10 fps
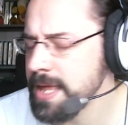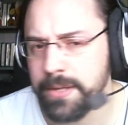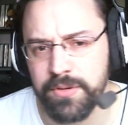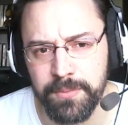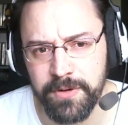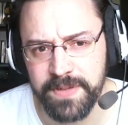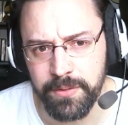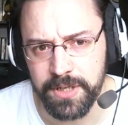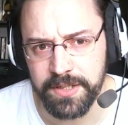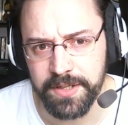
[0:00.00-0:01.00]
There was a movie I
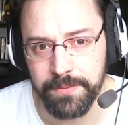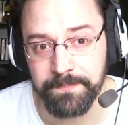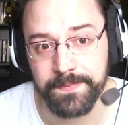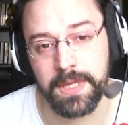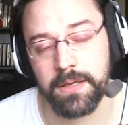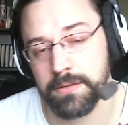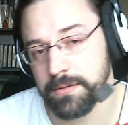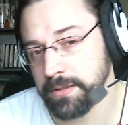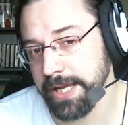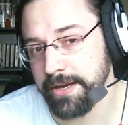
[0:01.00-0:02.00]
wanted to go.
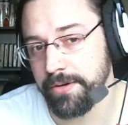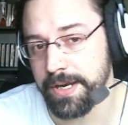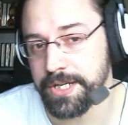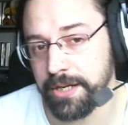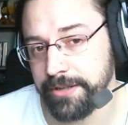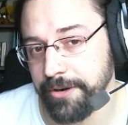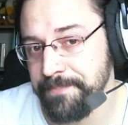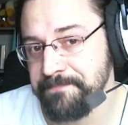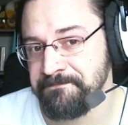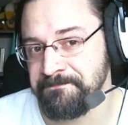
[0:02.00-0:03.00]
Lego Ninjago.
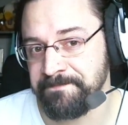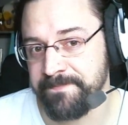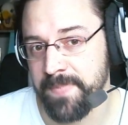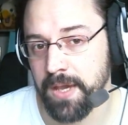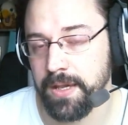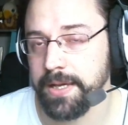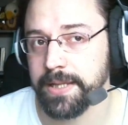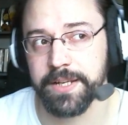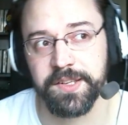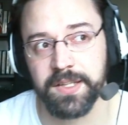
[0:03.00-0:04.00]

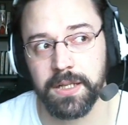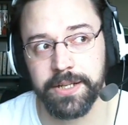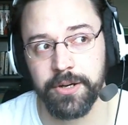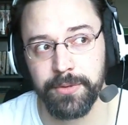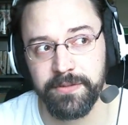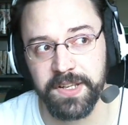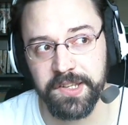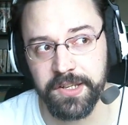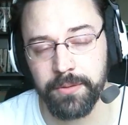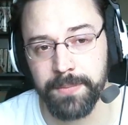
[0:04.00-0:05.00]
He likes the Lego movies,
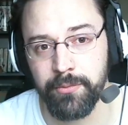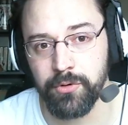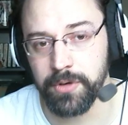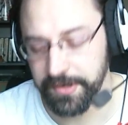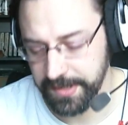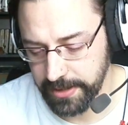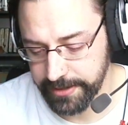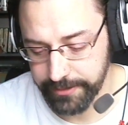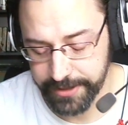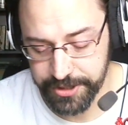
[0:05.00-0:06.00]
so maybe we'll go see
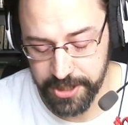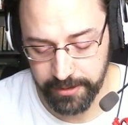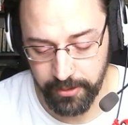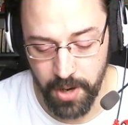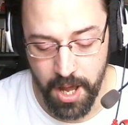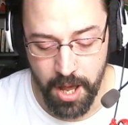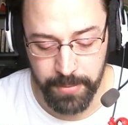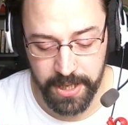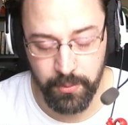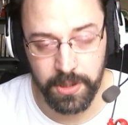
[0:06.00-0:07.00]
Lego Ninjago.
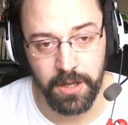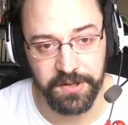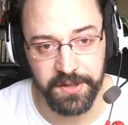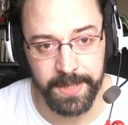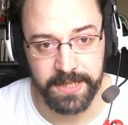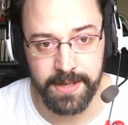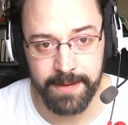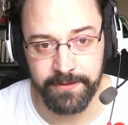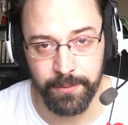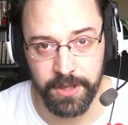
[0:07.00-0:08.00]
But I will also make
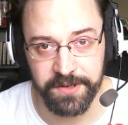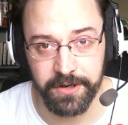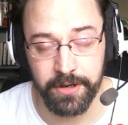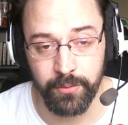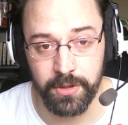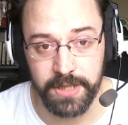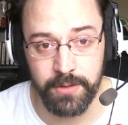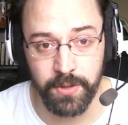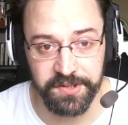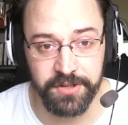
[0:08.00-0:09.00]
time for Monster Hunter World. I
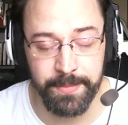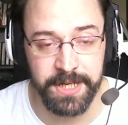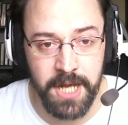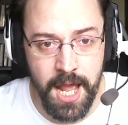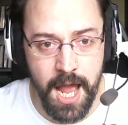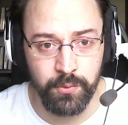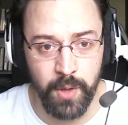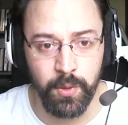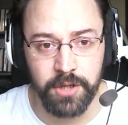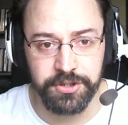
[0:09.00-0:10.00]
will stream it, and
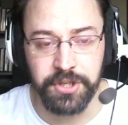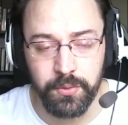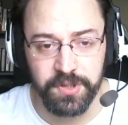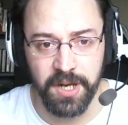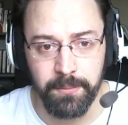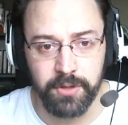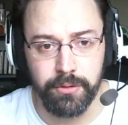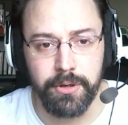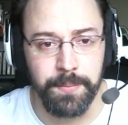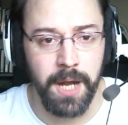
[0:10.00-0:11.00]
we will do some
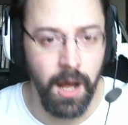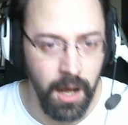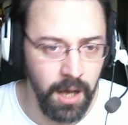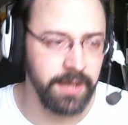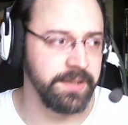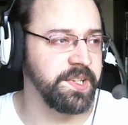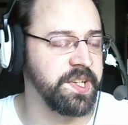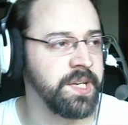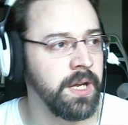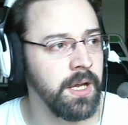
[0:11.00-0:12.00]
group
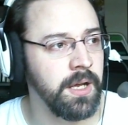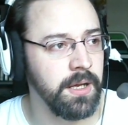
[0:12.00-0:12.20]
hunts.